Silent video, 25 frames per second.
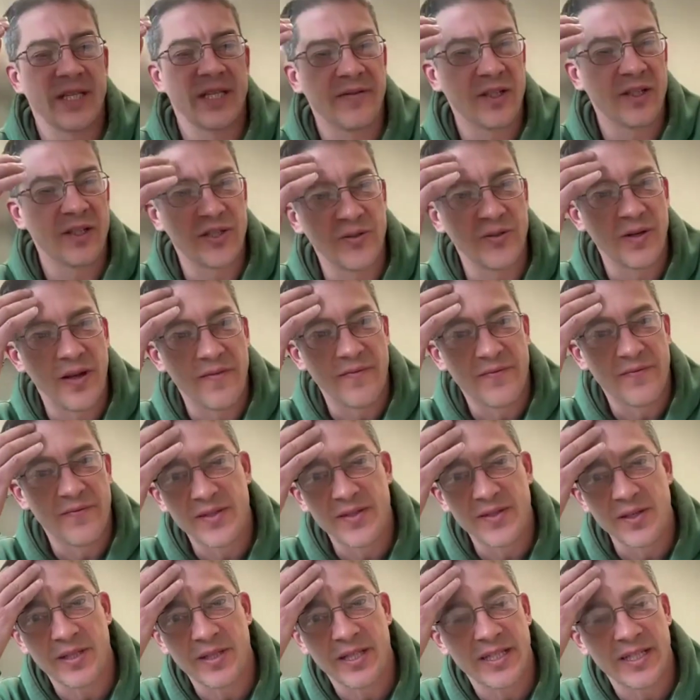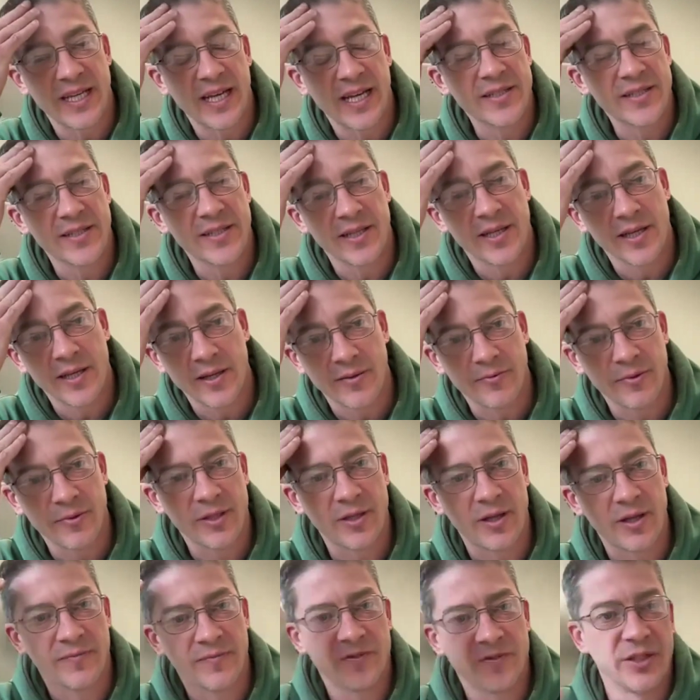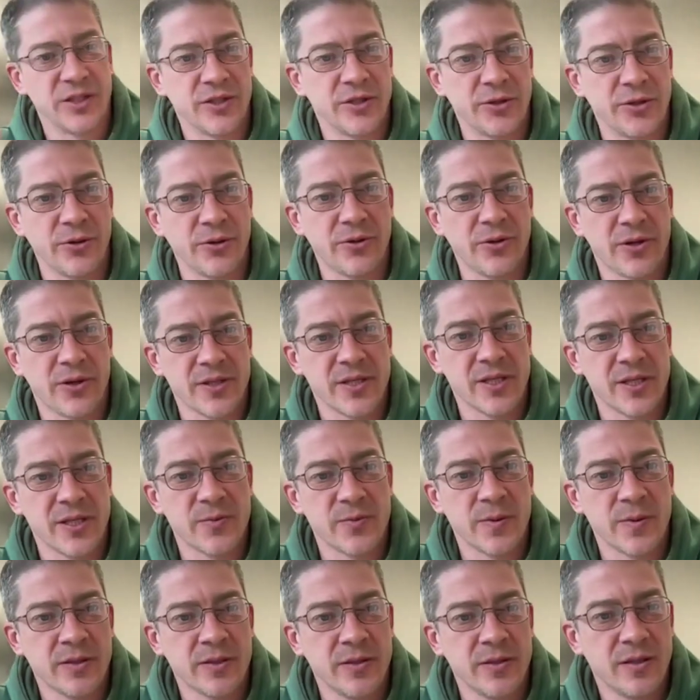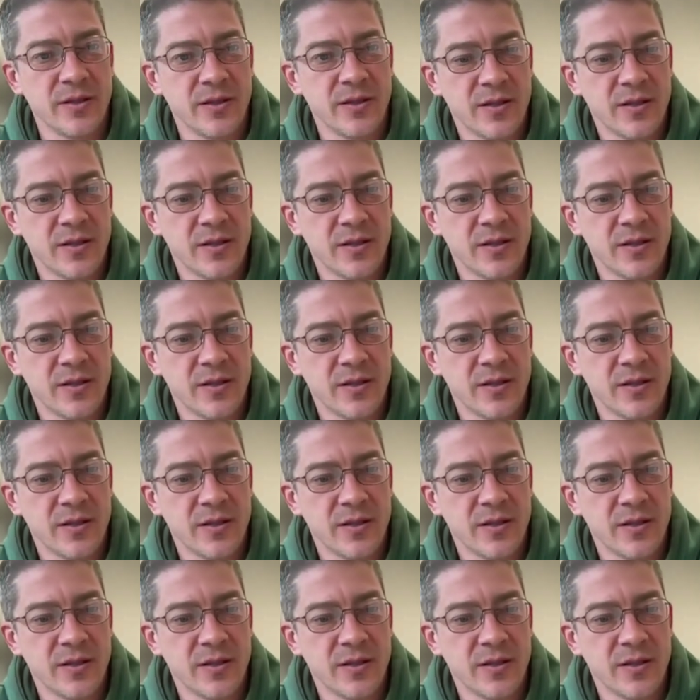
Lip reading: David, do you have something to add to that? I would love to hear your thoughts as well.